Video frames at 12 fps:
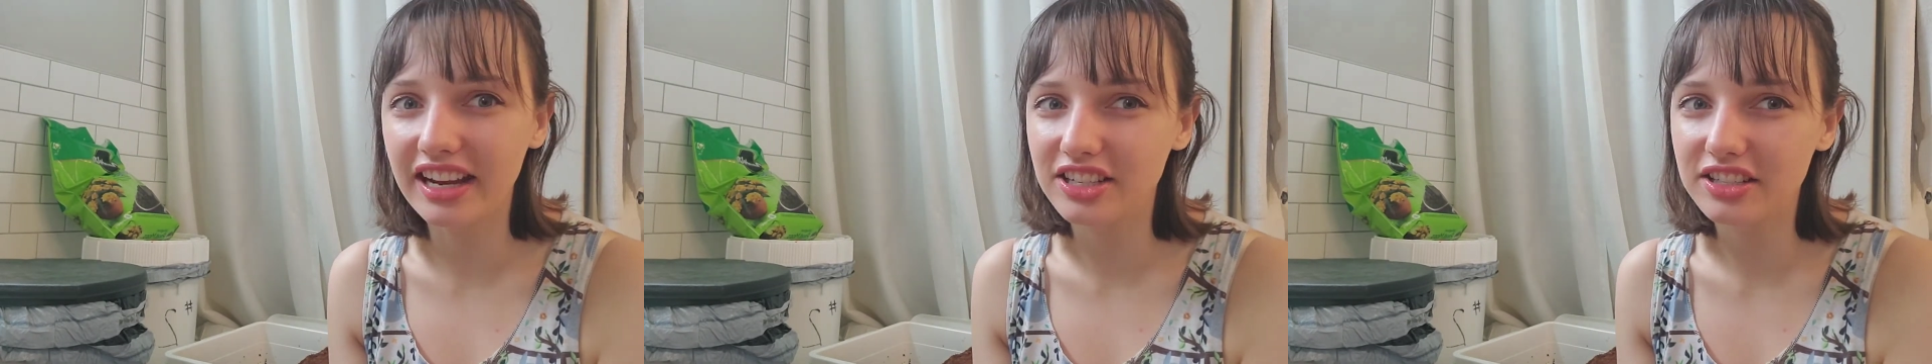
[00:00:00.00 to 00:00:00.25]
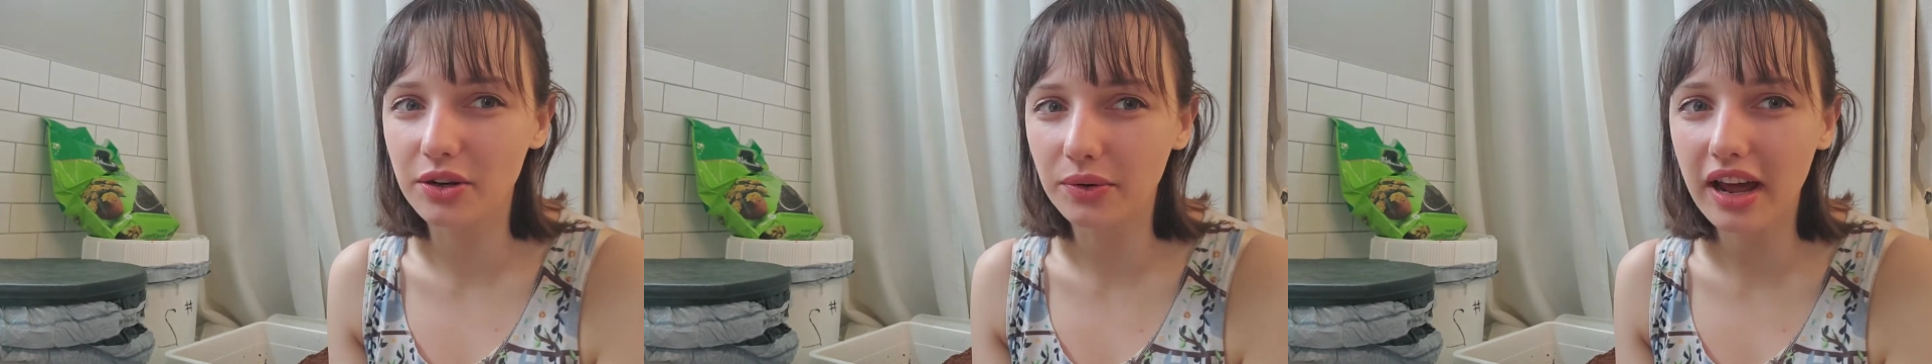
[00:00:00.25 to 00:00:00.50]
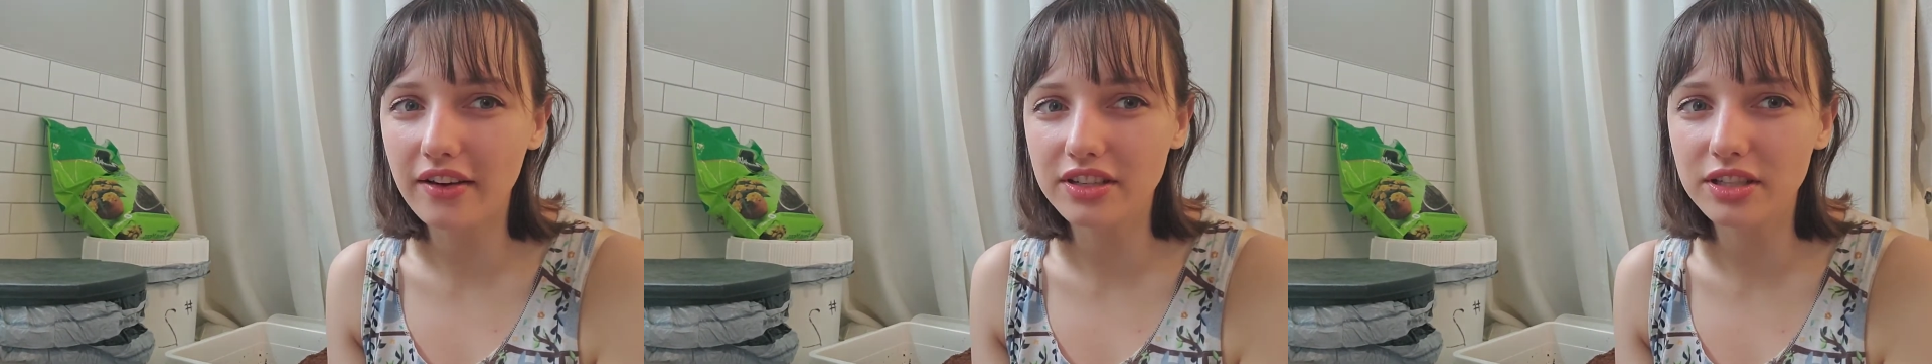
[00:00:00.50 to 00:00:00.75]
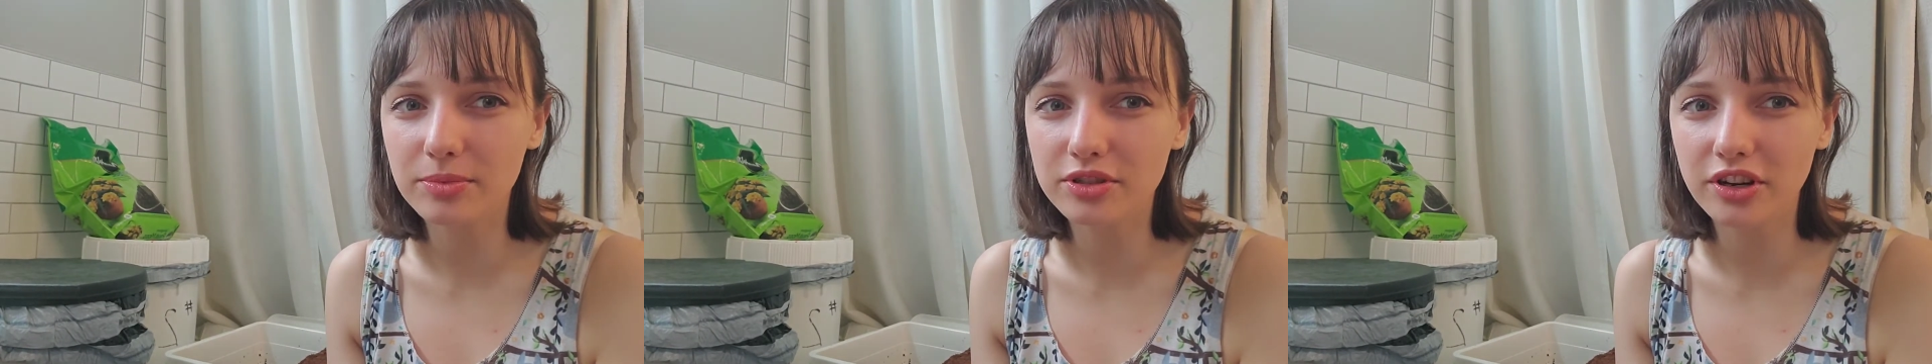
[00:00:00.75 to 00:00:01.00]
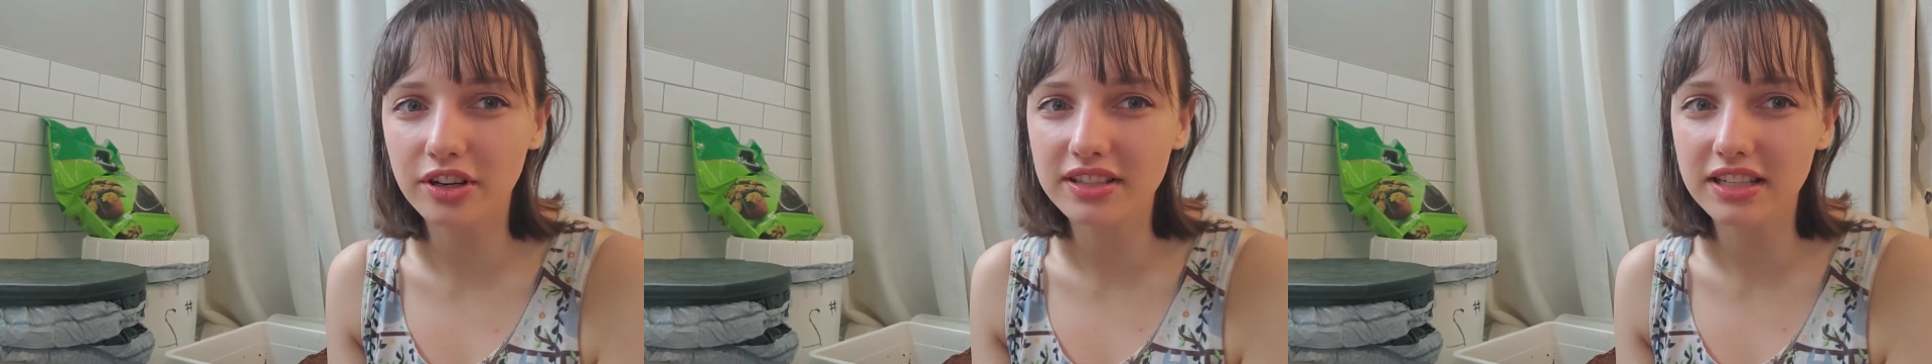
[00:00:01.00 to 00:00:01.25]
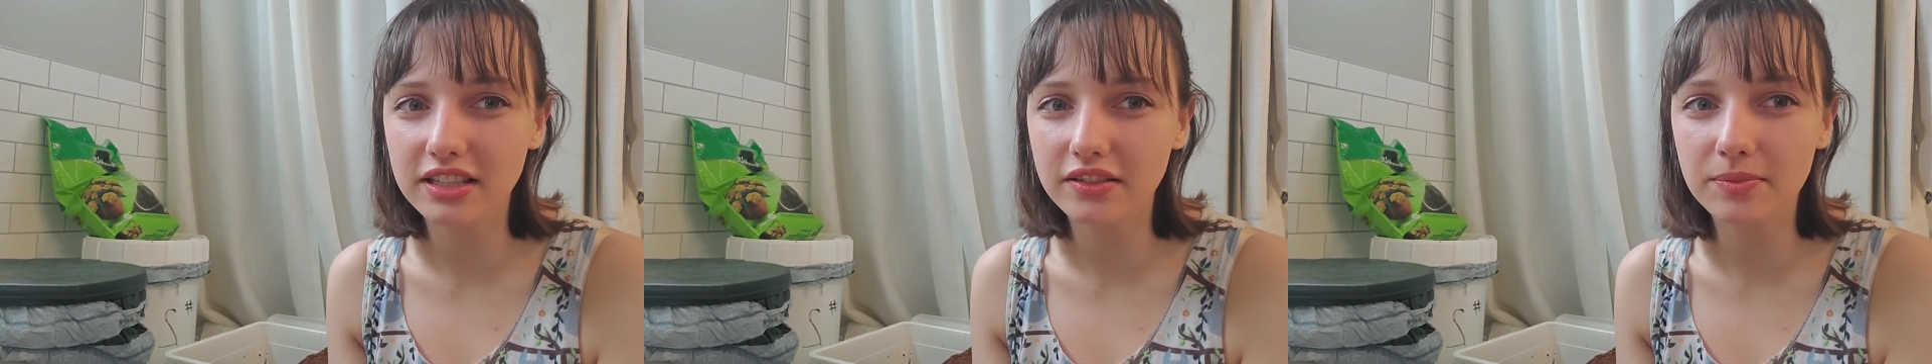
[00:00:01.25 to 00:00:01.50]
just don't have a super strong
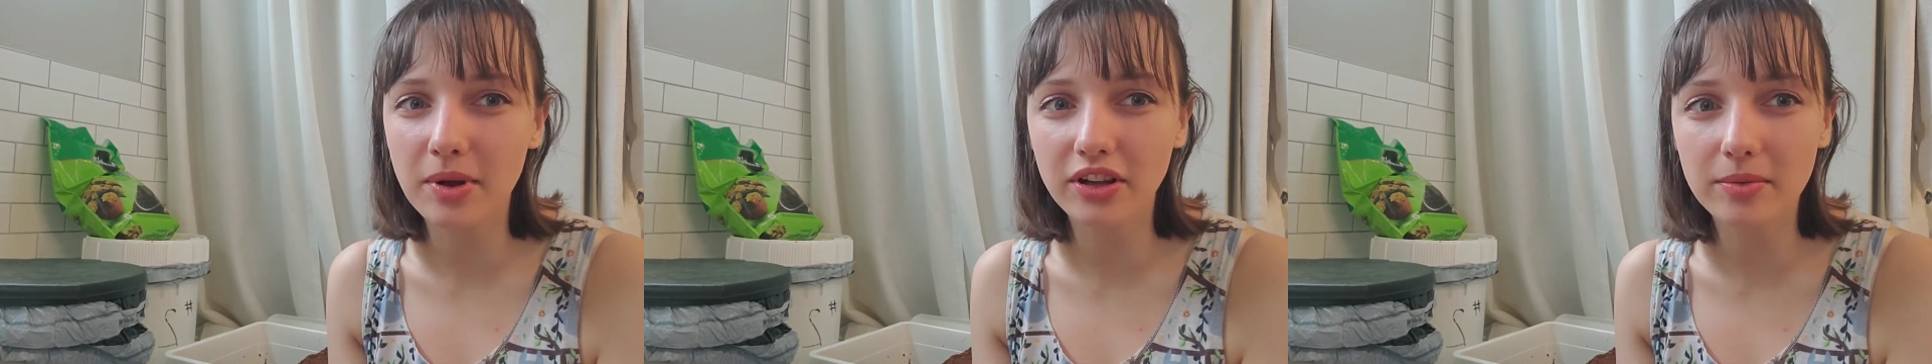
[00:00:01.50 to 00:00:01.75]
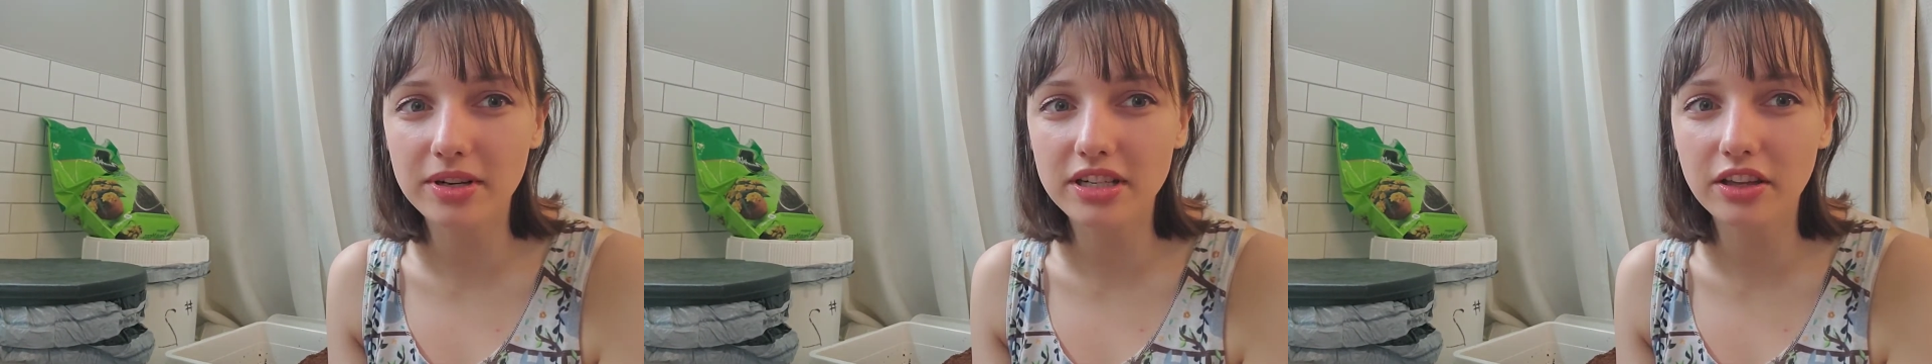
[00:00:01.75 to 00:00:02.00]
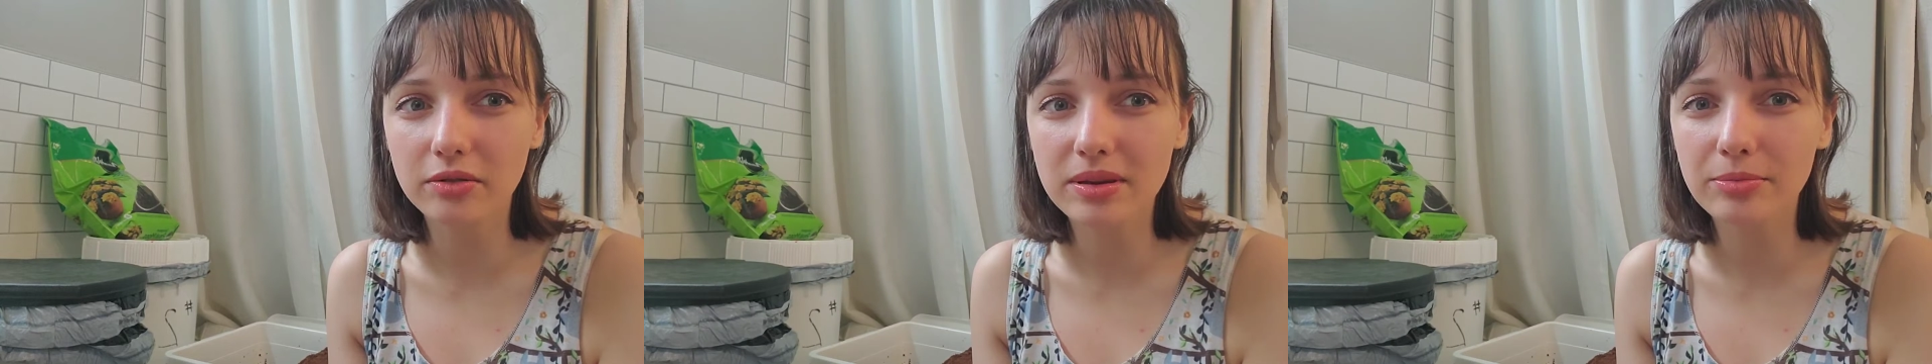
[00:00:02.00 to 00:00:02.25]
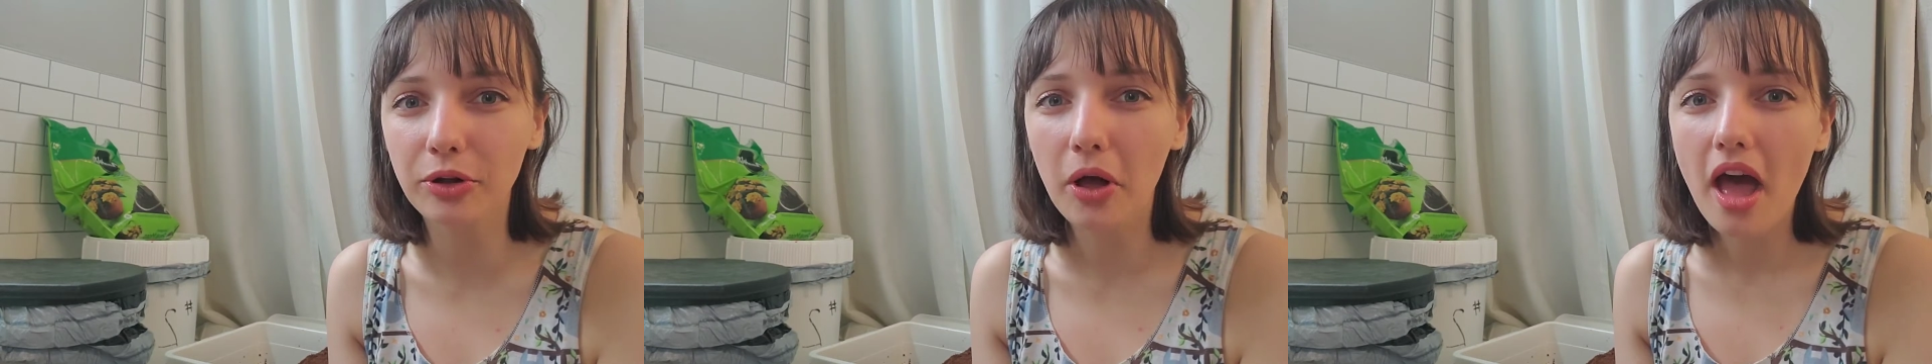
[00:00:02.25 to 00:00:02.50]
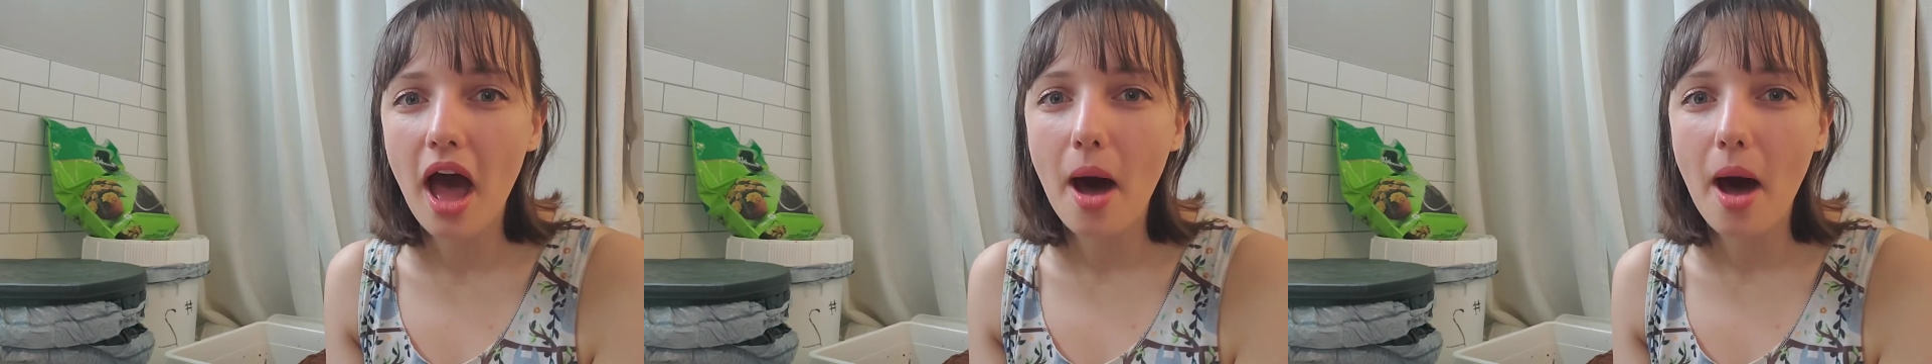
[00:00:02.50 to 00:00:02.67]
sense of smell compared to other people.